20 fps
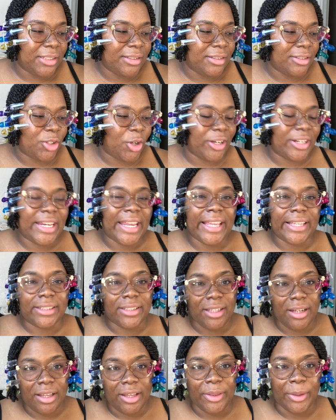Start
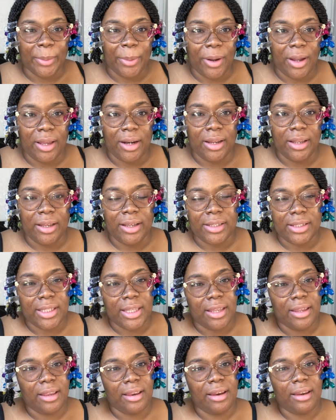testing other products,
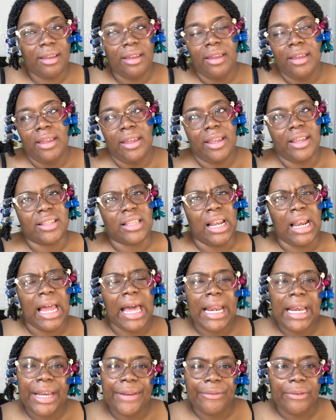and there's a
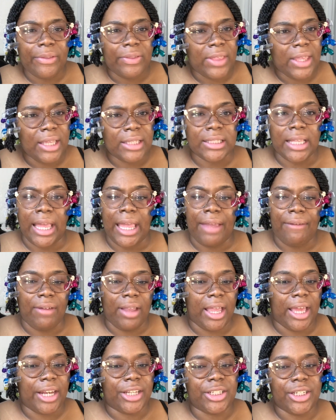lot of different things I haven't
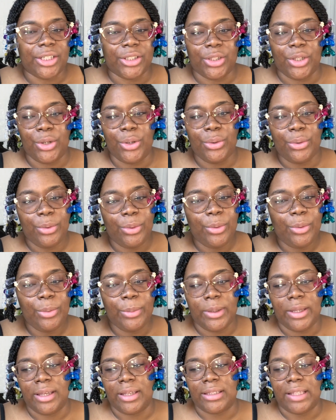got a chance to do
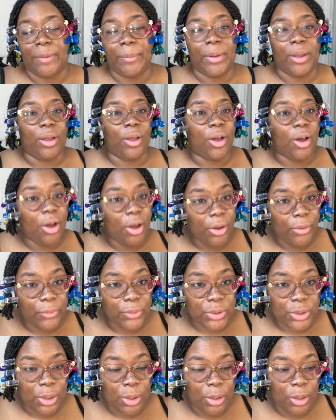because I've been gone for
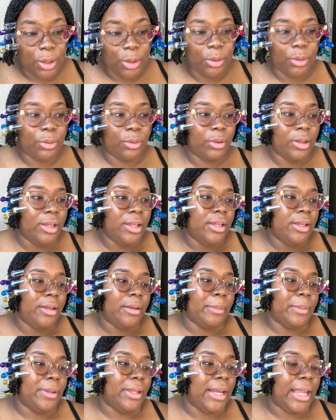so long.
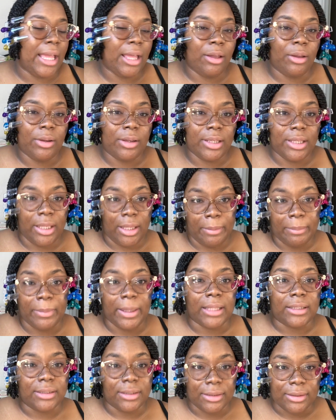But now I'm
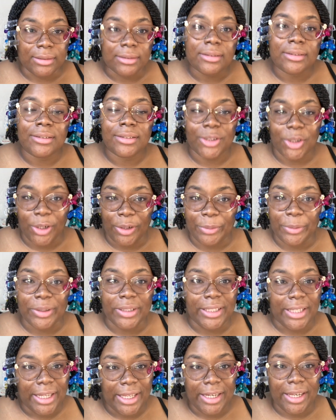about to start
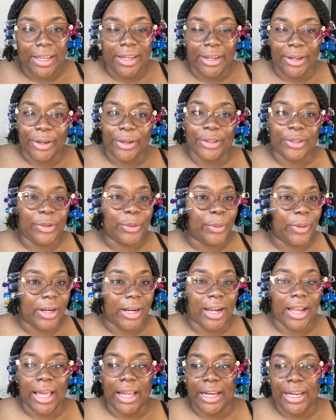really getting in there and doing a
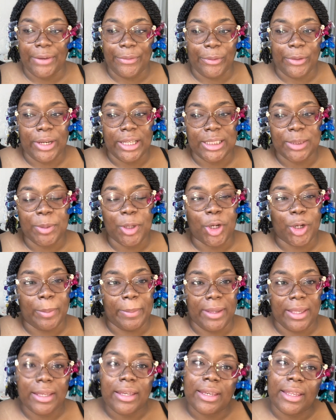lot of different
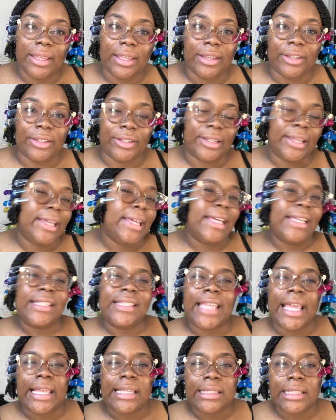experimenting and
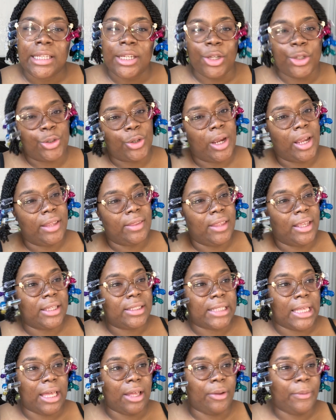testing and trying
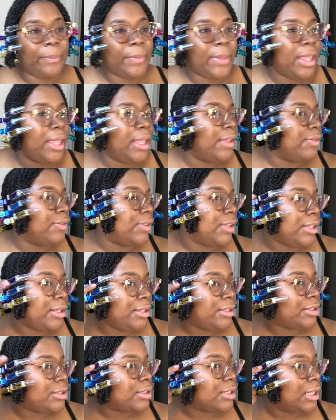things out.
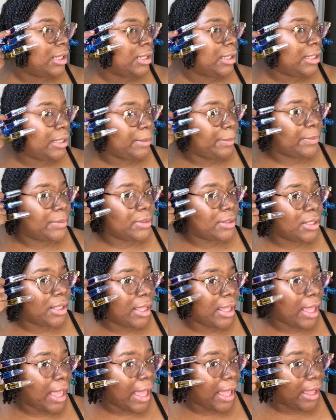These clips
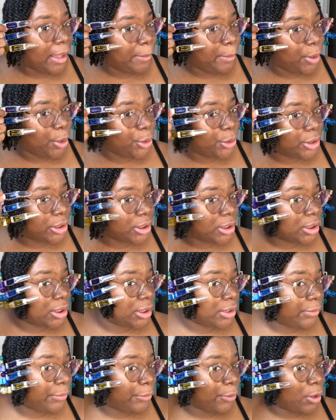I purchased
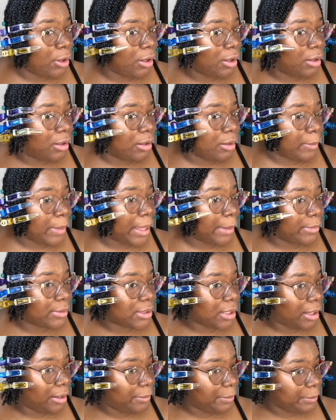from
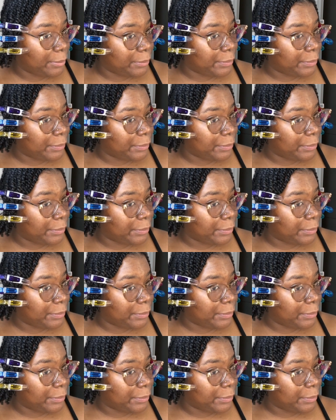Amazon.